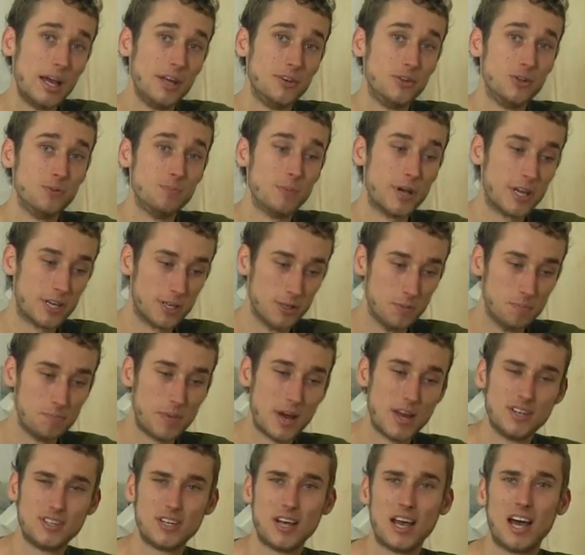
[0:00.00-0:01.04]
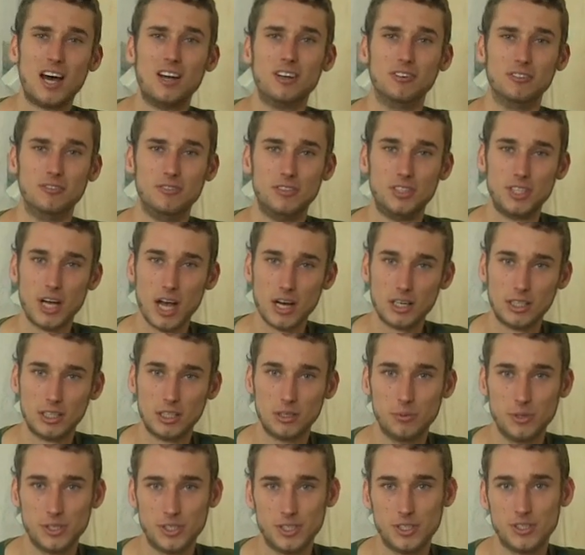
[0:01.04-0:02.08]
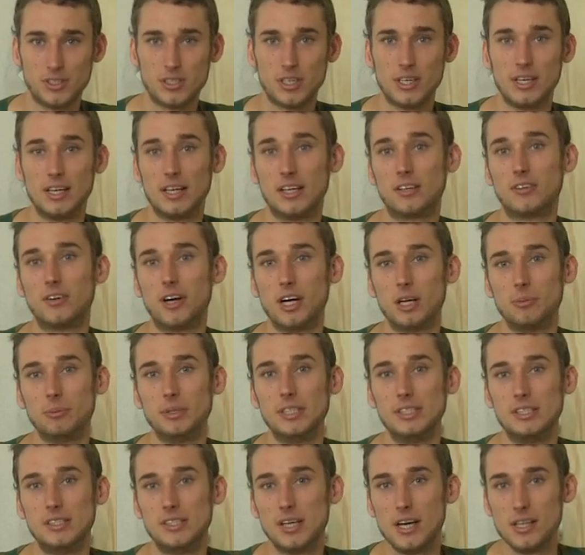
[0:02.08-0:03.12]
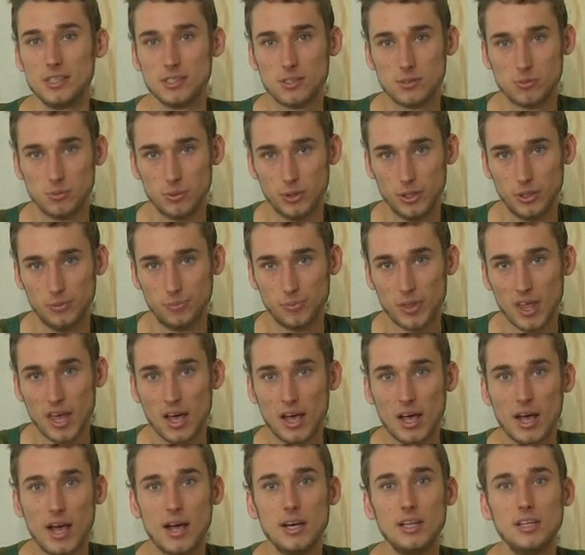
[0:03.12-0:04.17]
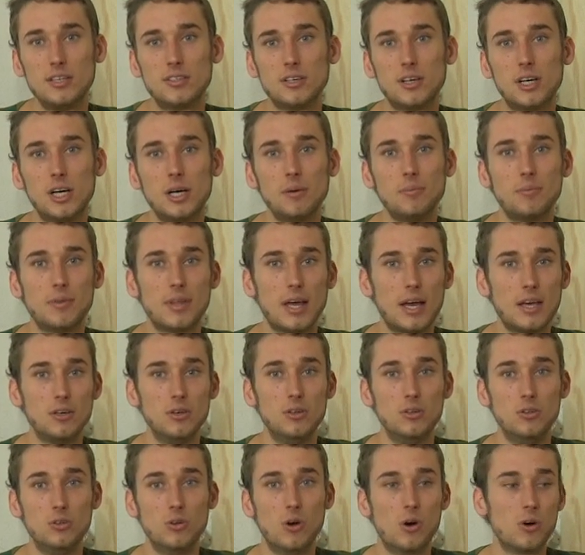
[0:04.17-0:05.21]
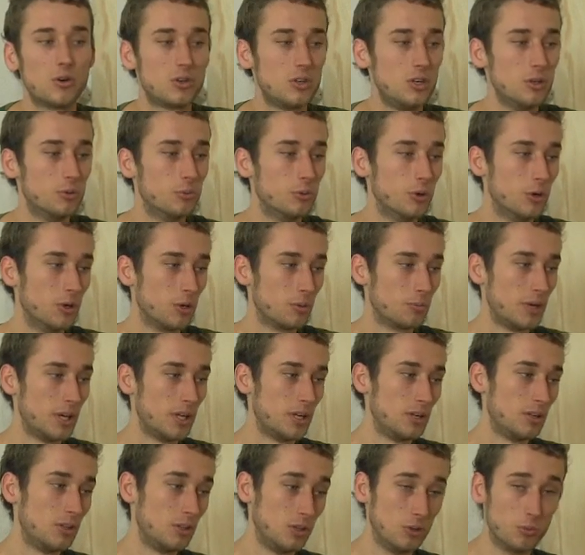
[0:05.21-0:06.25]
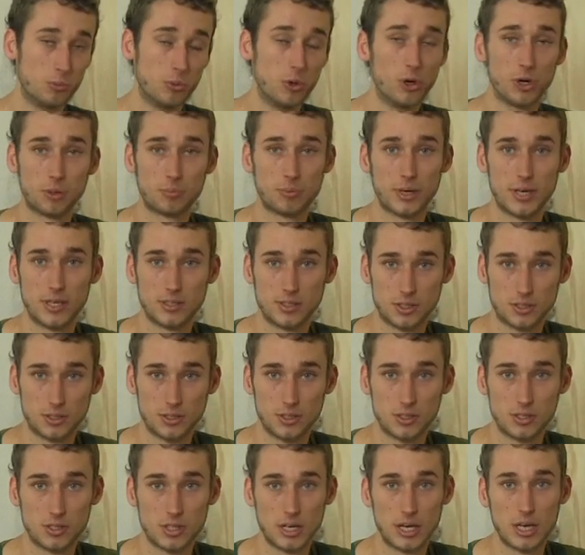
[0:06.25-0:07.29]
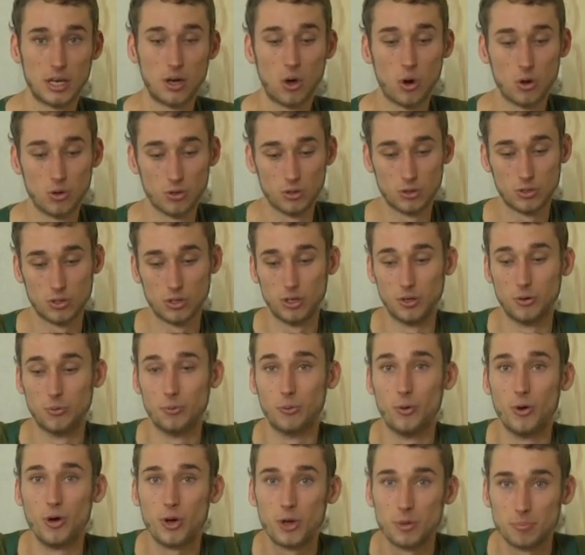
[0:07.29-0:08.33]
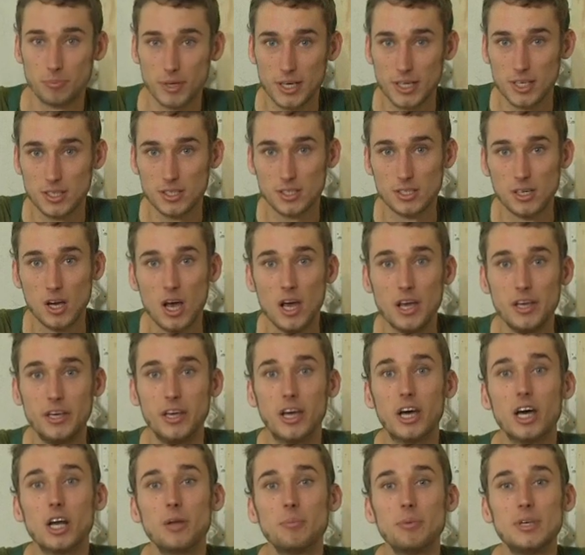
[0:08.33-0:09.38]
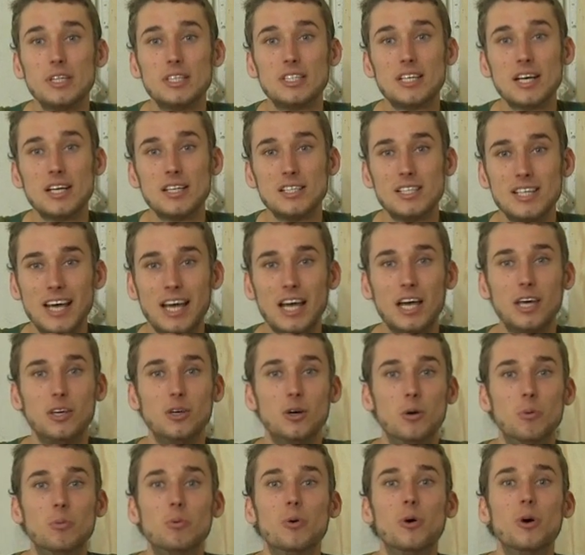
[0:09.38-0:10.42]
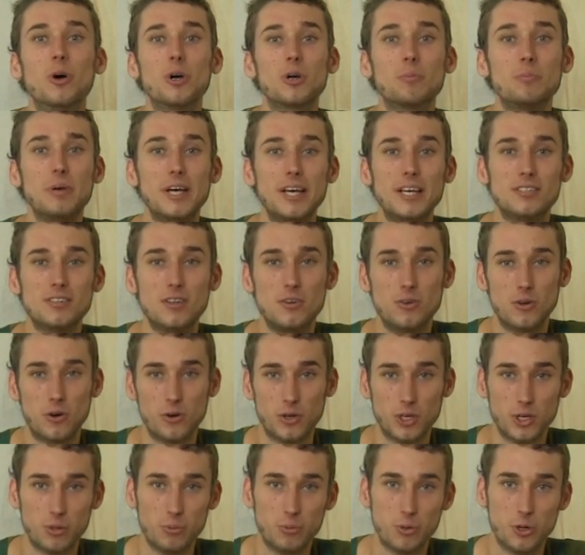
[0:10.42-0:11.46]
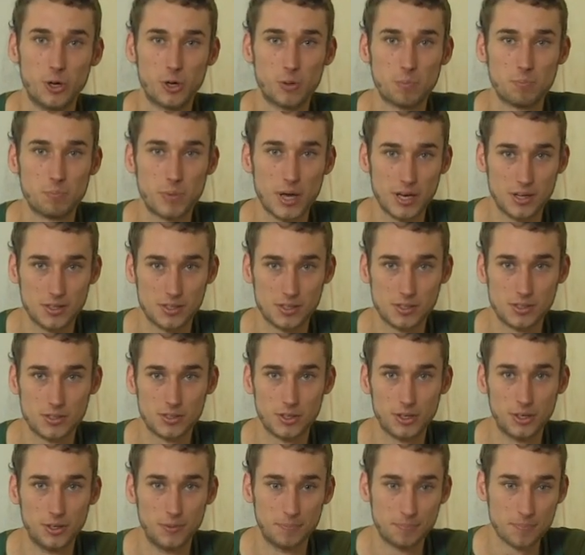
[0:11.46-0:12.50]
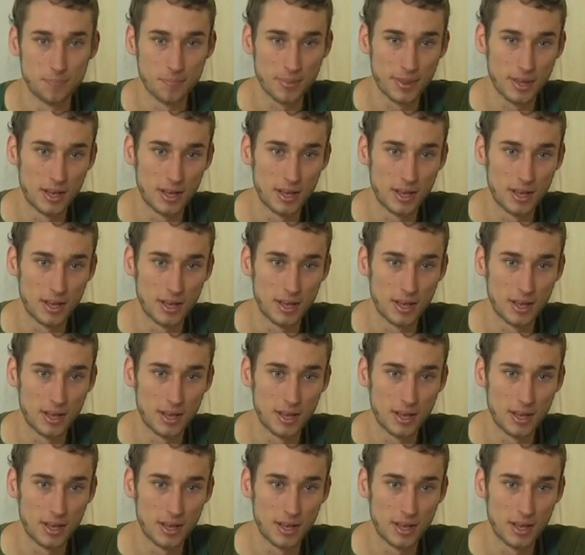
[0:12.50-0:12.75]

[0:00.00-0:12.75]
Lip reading: and you make your bench out of jarrah, which is an incredibly dense wood. Anytime that you knock your workpiece, I should say, onto your workbench, you're going to be denting your workpiece, not your workbench. So